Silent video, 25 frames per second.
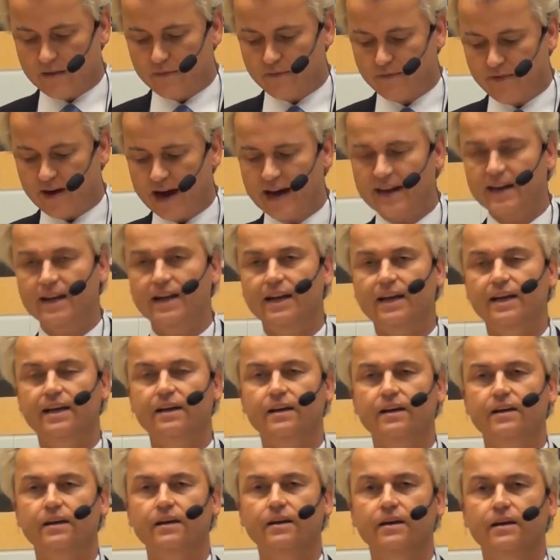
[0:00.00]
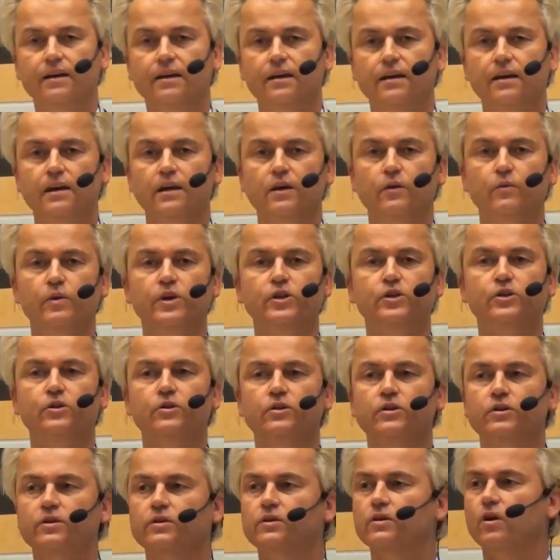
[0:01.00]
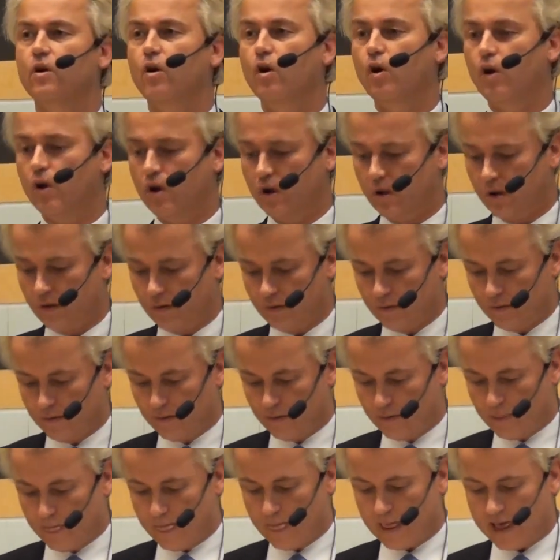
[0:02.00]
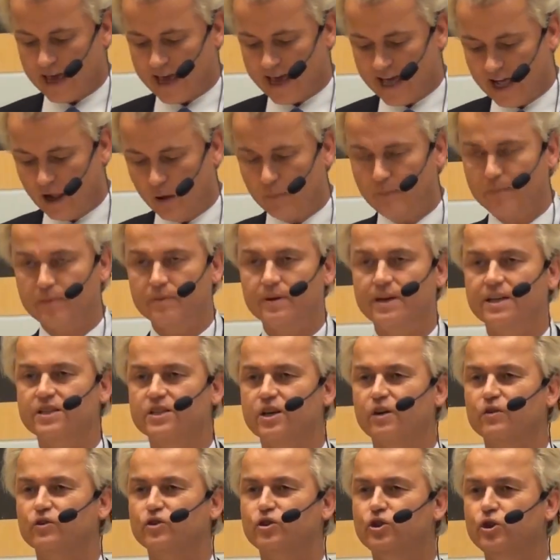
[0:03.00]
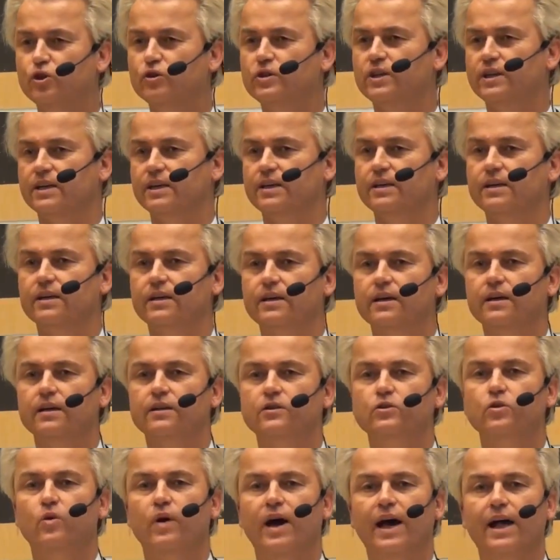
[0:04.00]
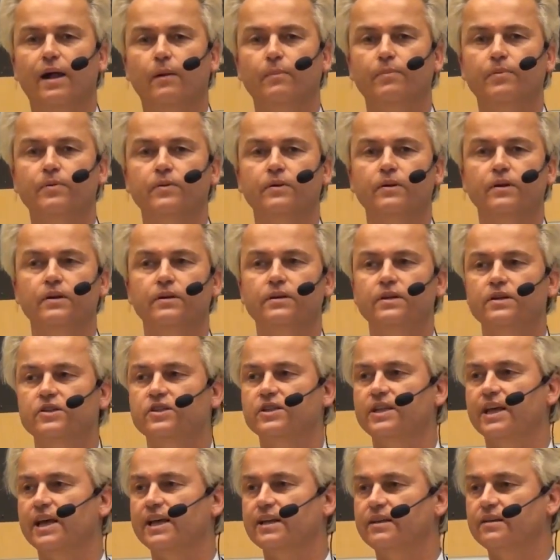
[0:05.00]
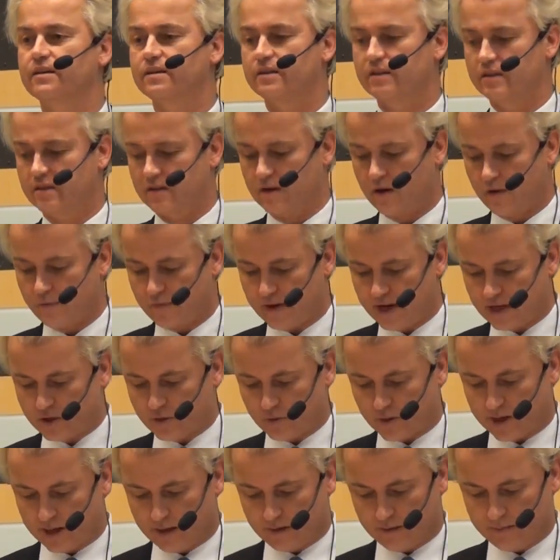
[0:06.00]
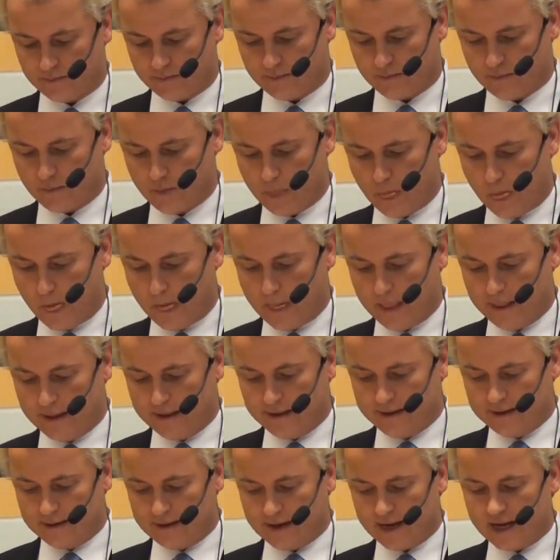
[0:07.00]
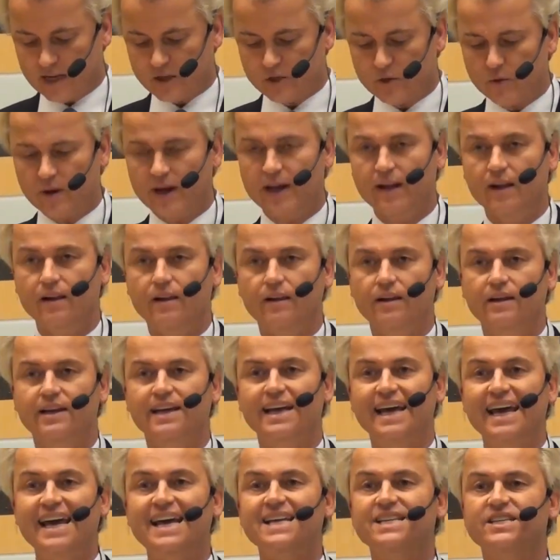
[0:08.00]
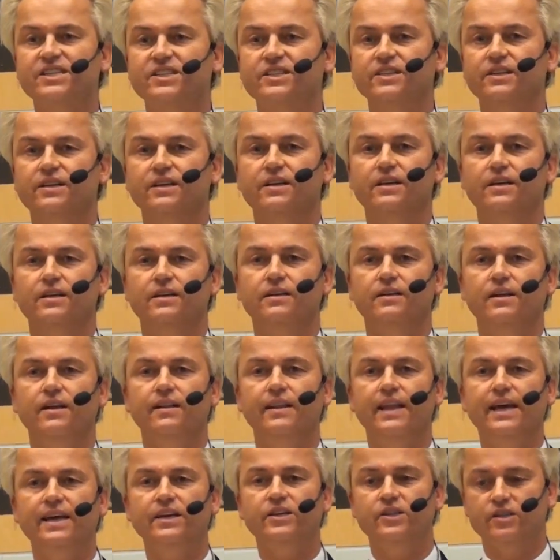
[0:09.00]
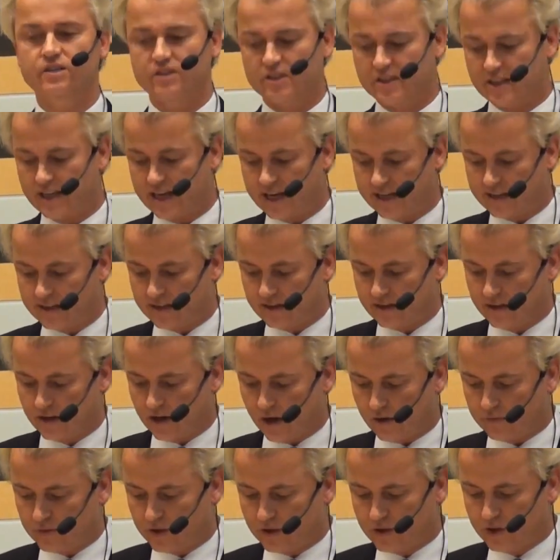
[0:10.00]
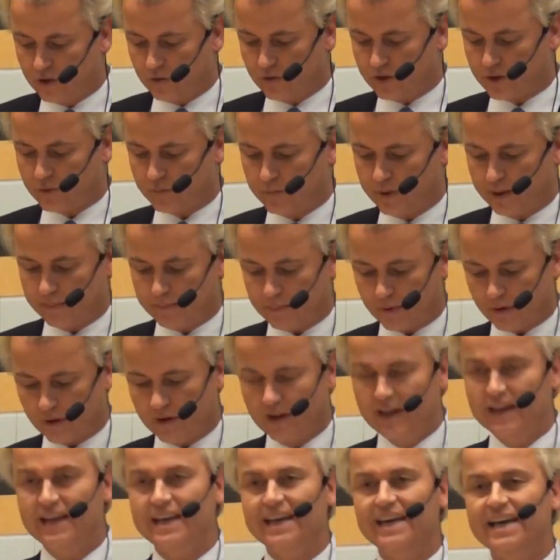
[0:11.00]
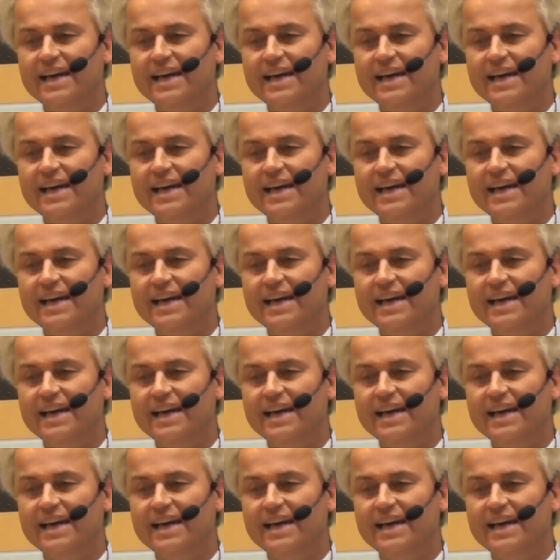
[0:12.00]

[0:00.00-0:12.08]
And finally, we should all help, it's our duty to help the state of Israel. Israel is the nation state of the Jewish people.